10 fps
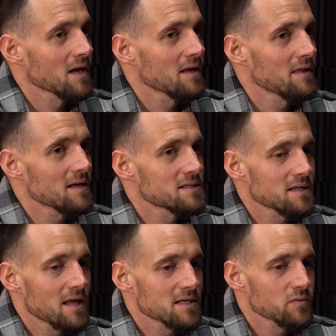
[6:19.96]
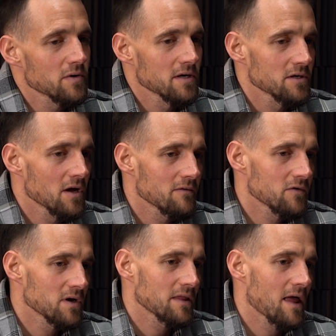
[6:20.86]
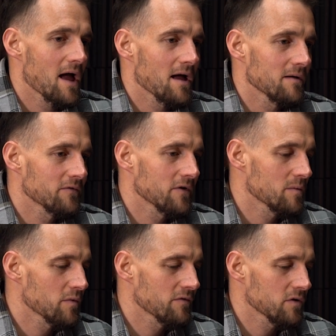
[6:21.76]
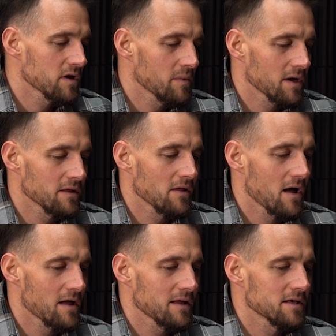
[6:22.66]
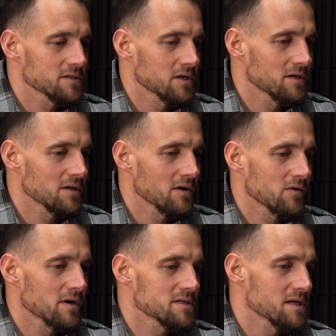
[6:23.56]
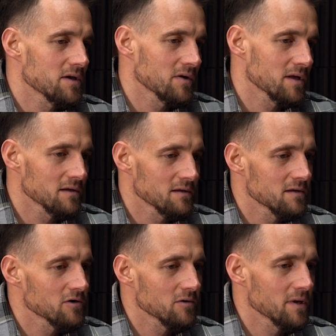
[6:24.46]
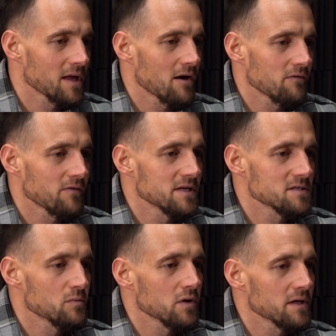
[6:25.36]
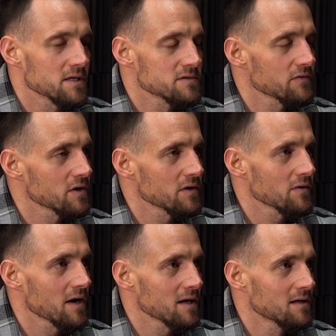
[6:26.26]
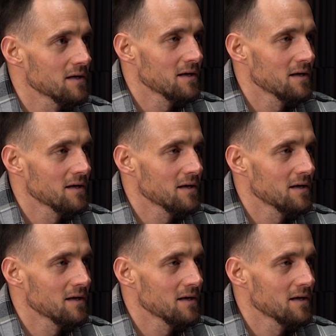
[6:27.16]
And that's where uncovering that up front before you buy the lot is good to know, because then you can determine how feasible it is for you, right?